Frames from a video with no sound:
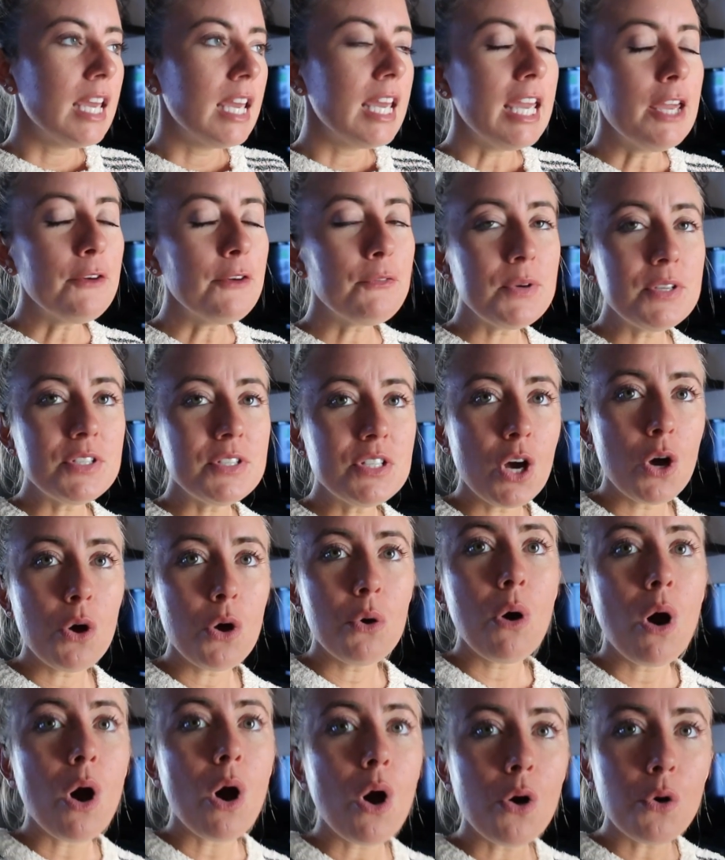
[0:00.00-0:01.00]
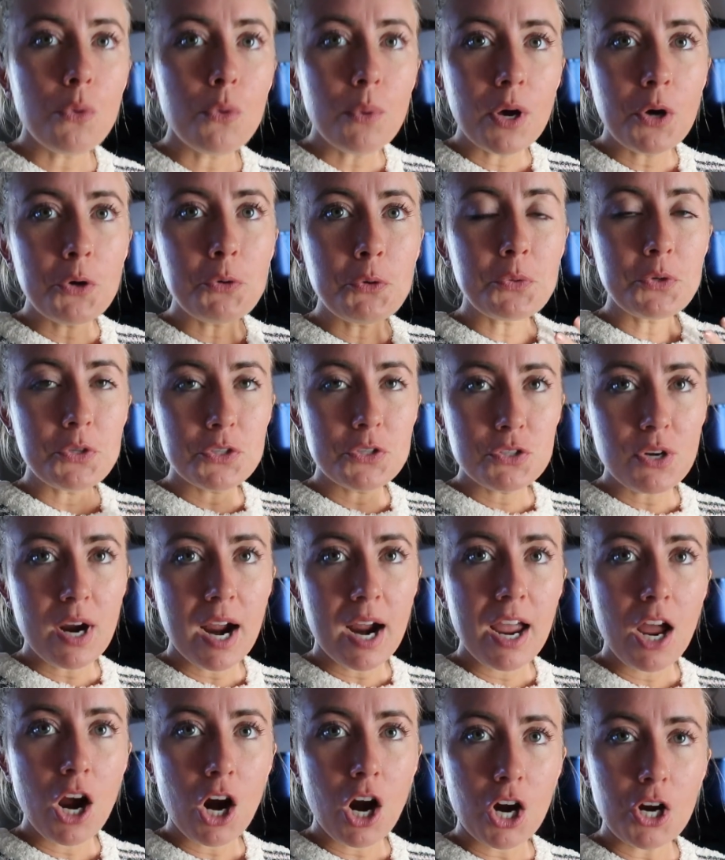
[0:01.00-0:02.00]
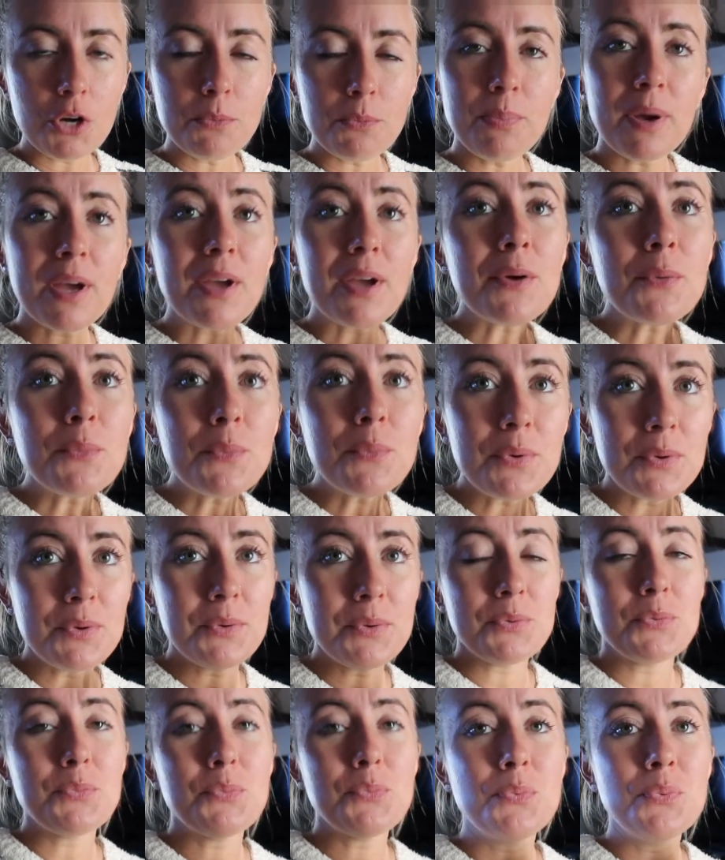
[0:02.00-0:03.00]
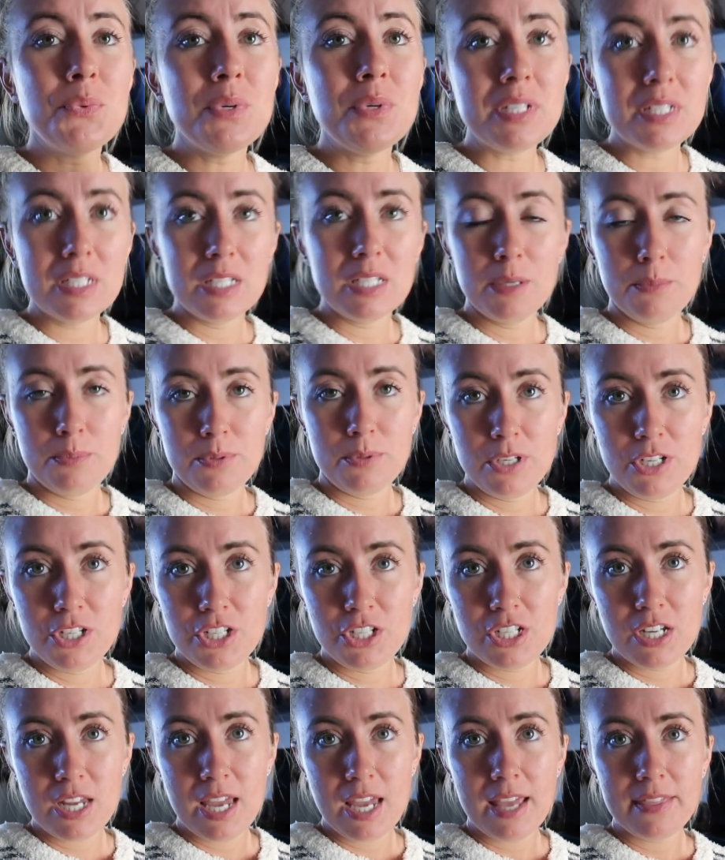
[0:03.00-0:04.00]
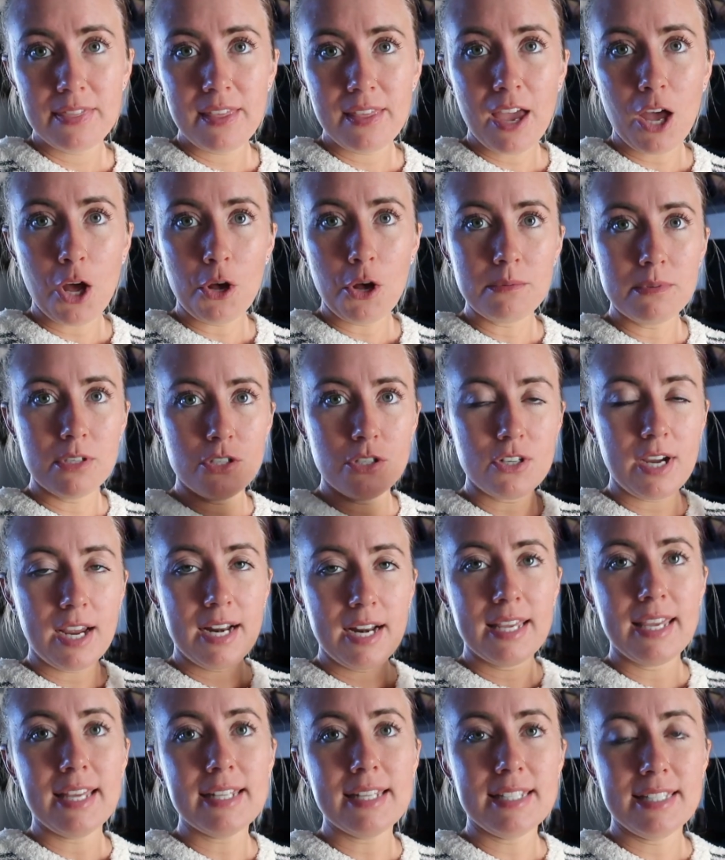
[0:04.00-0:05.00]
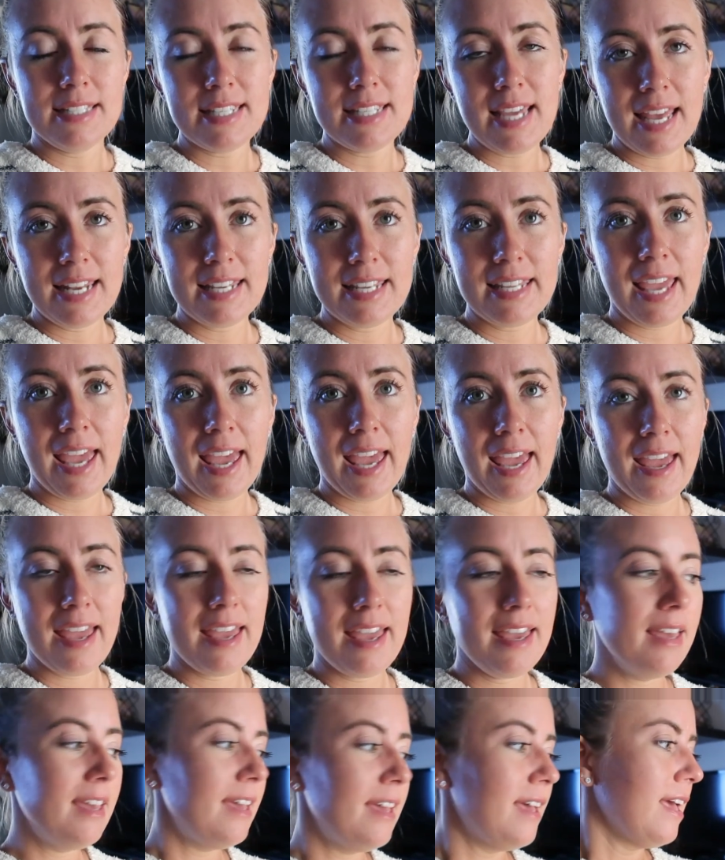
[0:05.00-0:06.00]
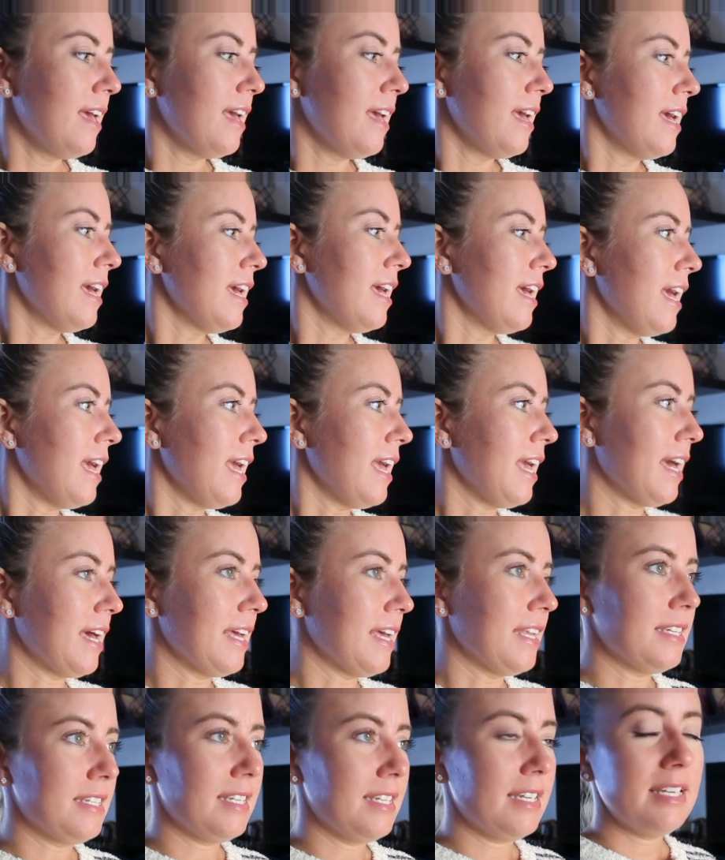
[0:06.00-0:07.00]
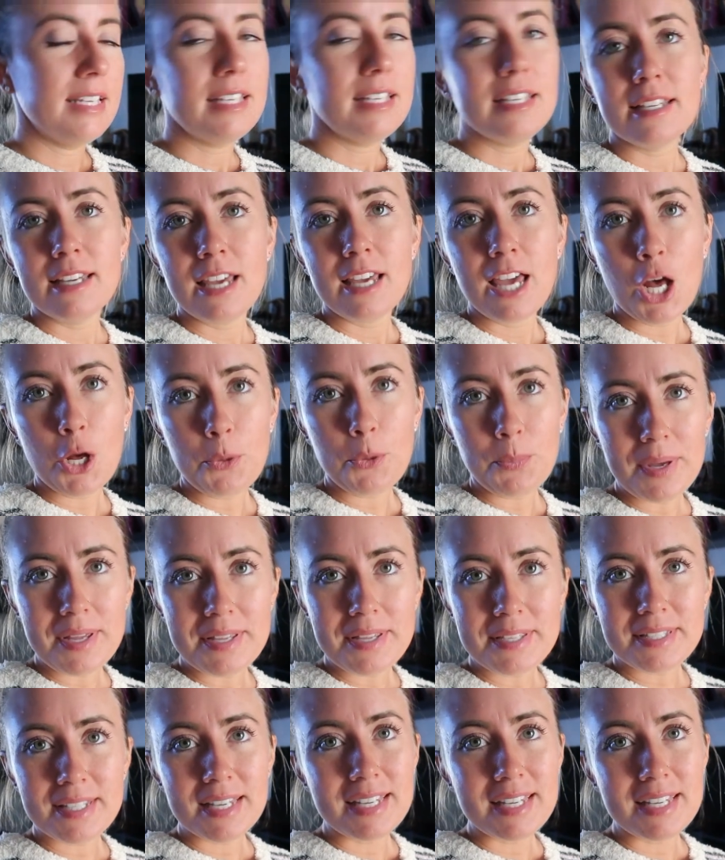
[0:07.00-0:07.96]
If we don't, oh well, we'll try hard, but we would really appreciate the help to try to get to 10K and help us